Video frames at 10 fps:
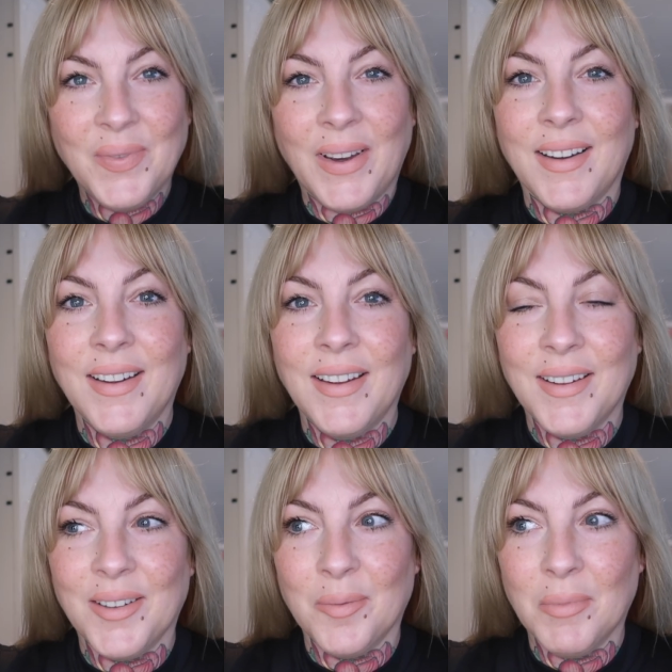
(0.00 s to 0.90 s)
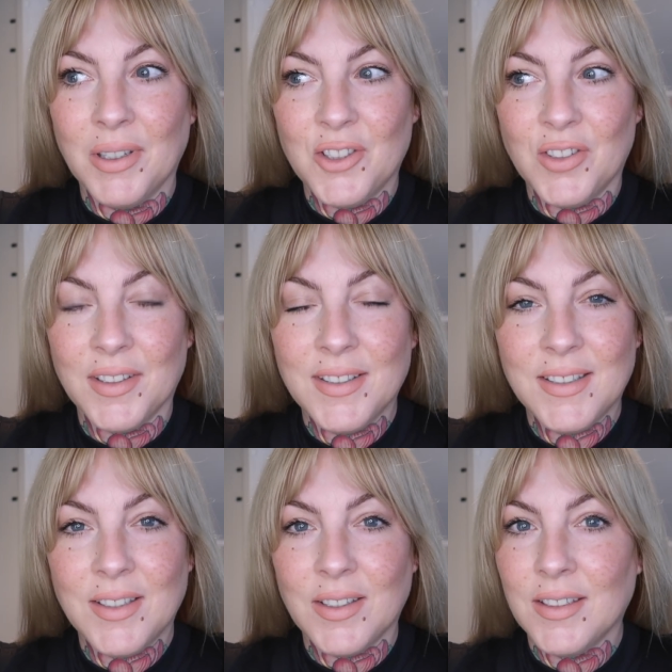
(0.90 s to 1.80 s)
I am
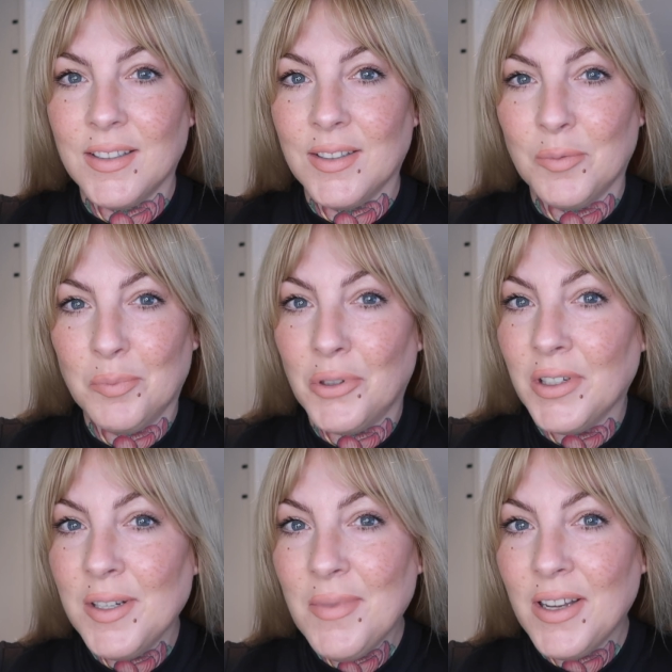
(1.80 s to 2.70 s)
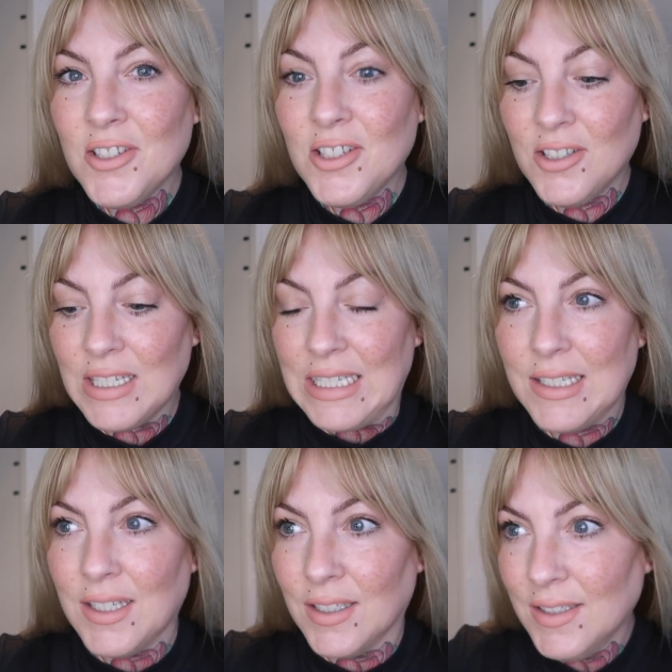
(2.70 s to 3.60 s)
just pretty much
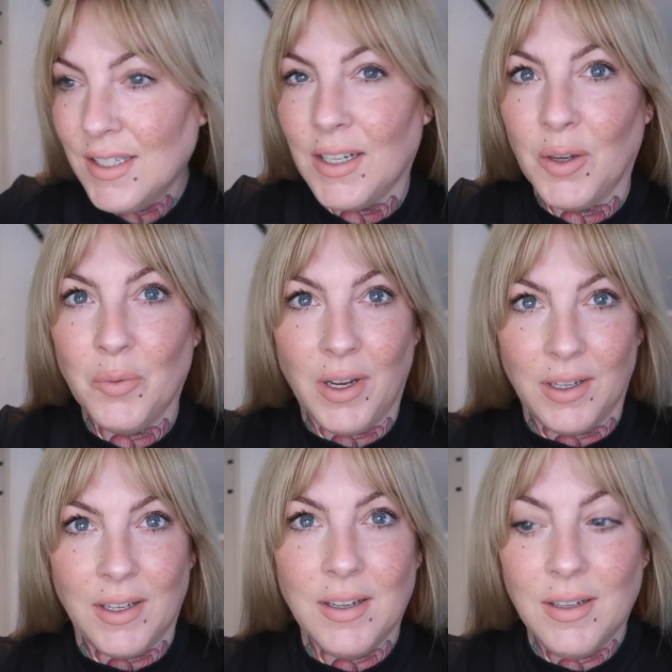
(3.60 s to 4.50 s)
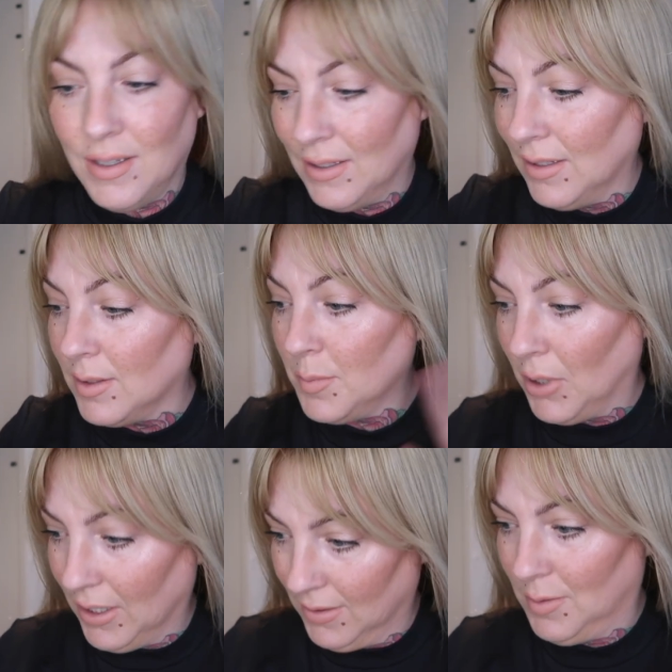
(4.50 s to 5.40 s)
done getting ready. I need to
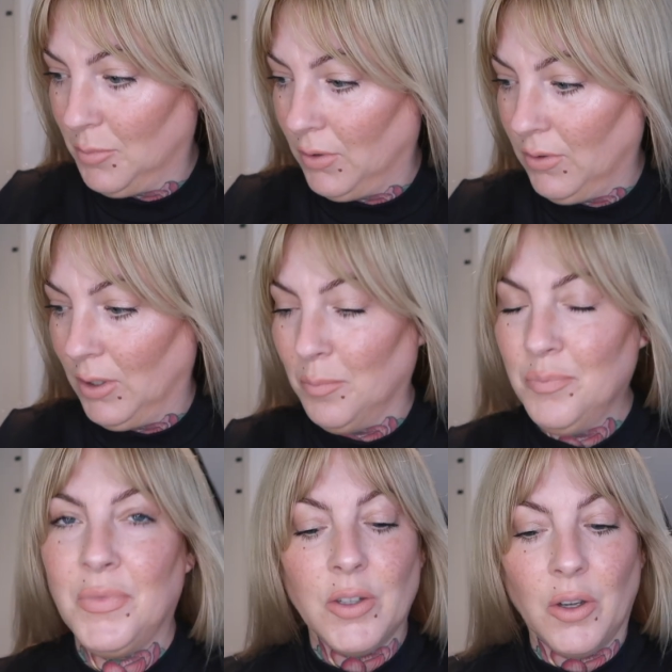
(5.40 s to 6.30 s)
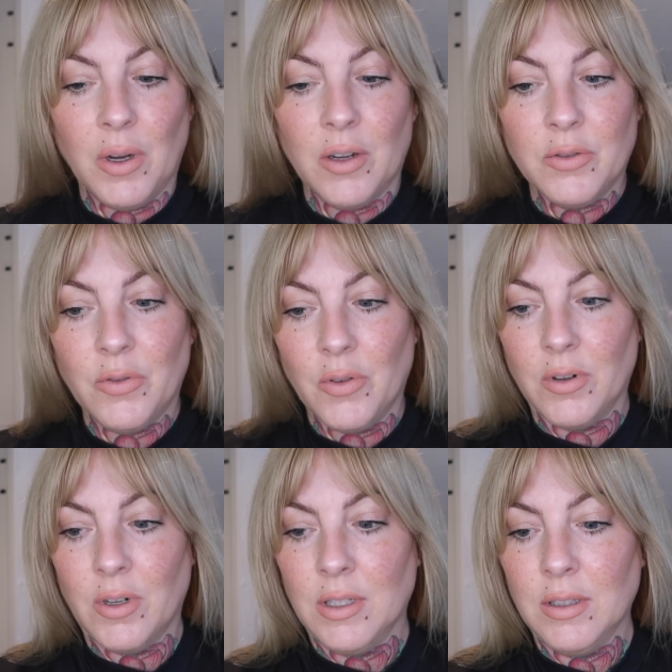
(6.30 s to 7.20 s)
spray on some perfume to go out
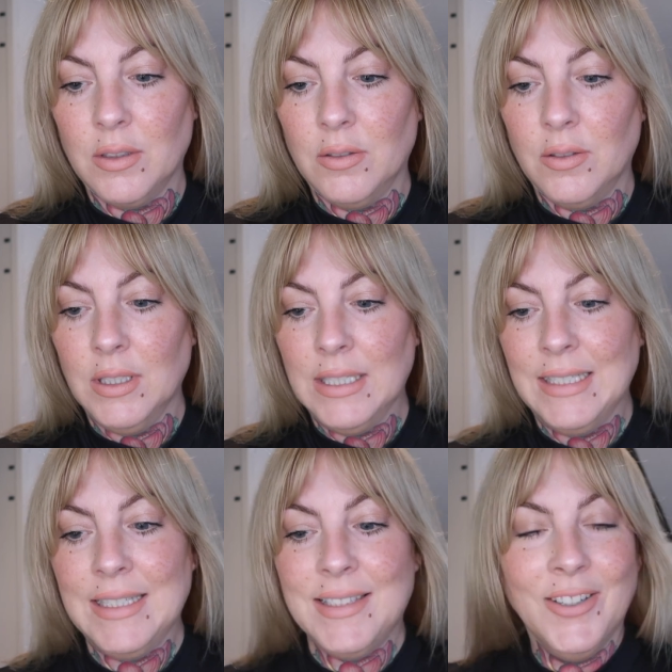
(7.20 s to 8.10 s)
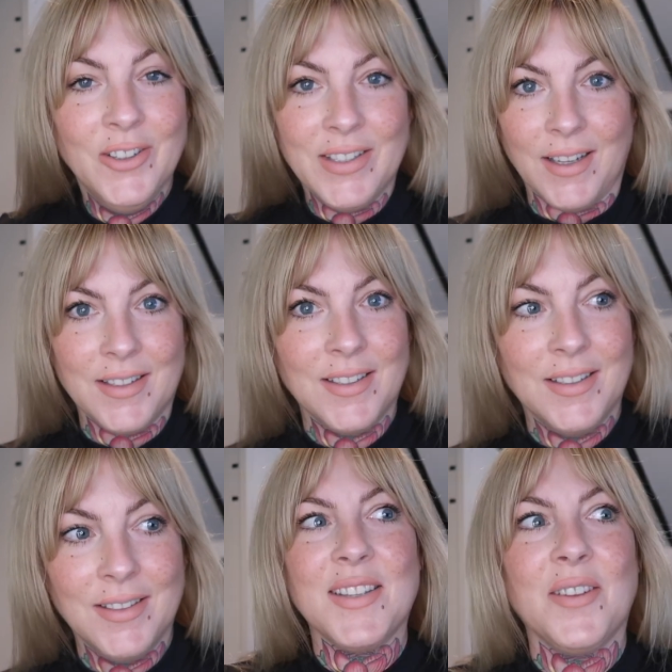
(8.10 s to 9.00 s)
for a little dinner date.
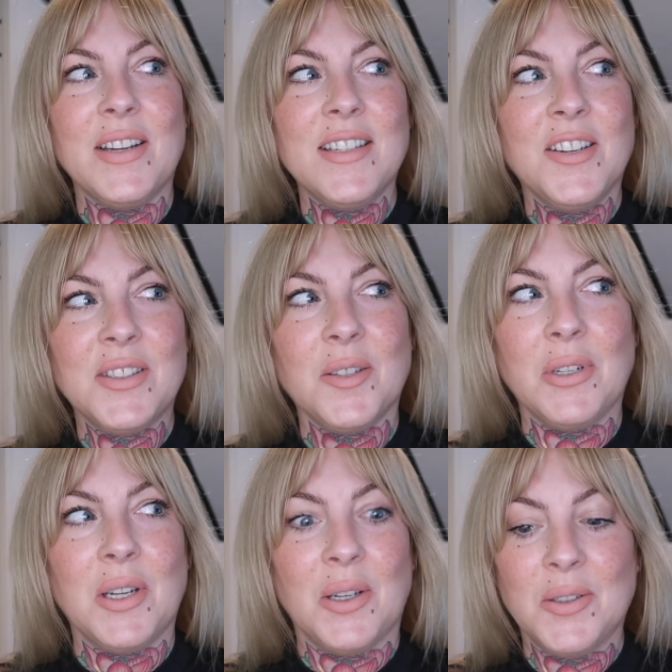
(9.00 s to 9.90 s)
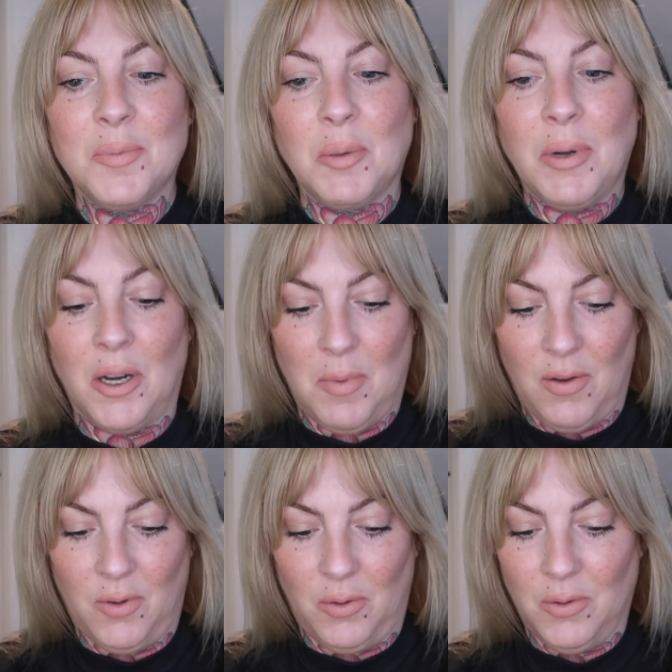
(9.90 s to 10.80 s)
I can't wait to have someone else prepare my
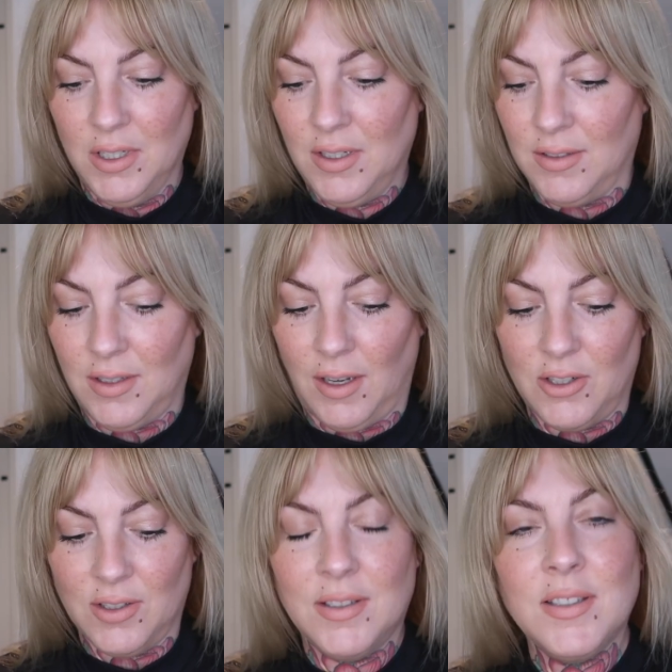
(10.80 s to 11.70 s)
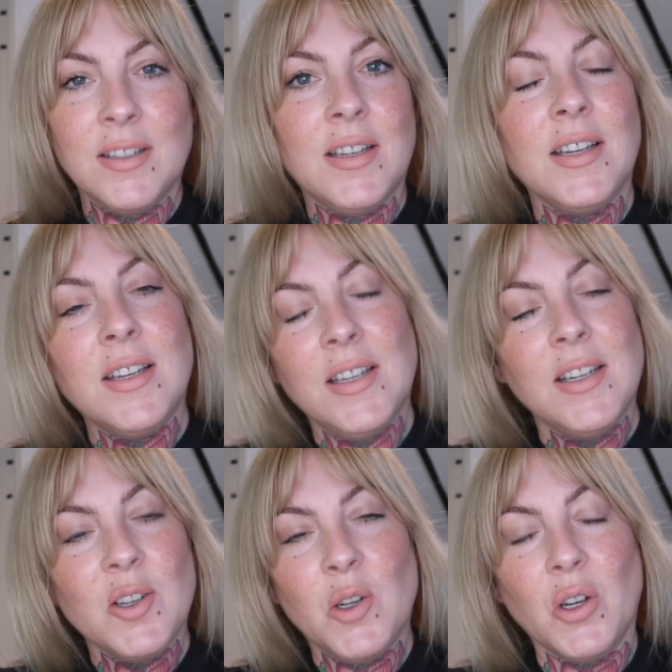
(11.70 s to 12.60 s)
food because I just
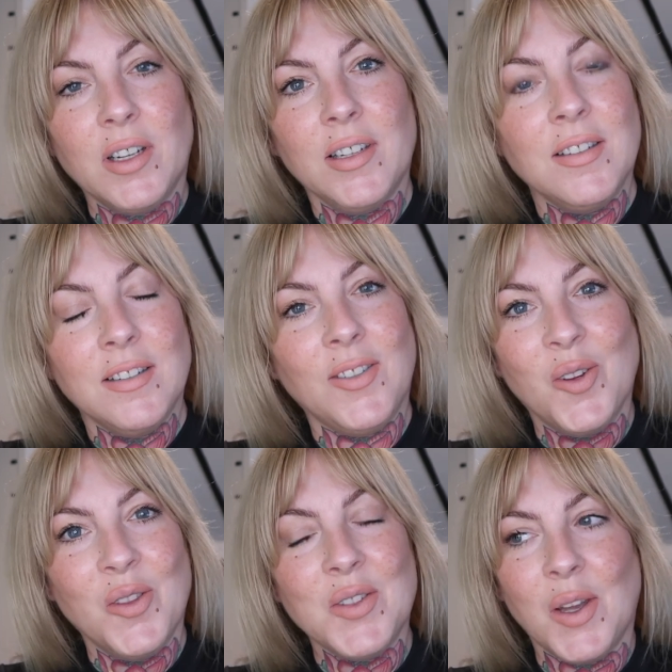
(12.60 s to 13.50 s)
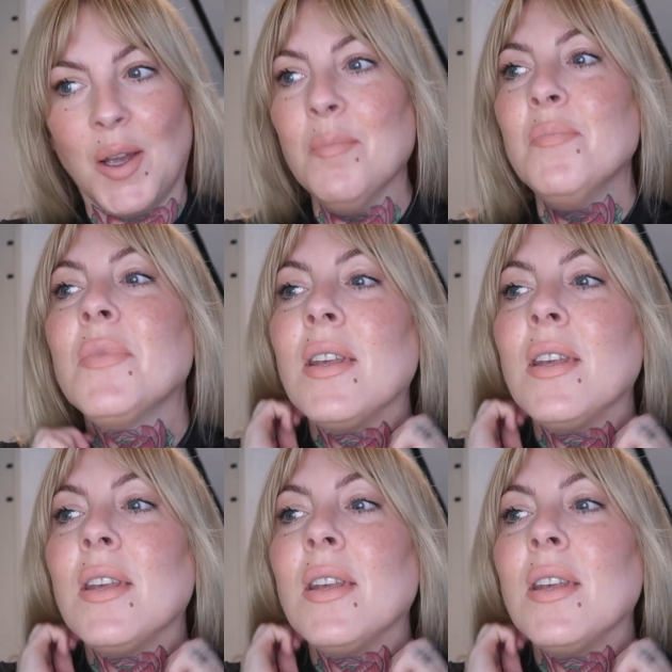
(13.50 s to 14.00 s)
cook all the time.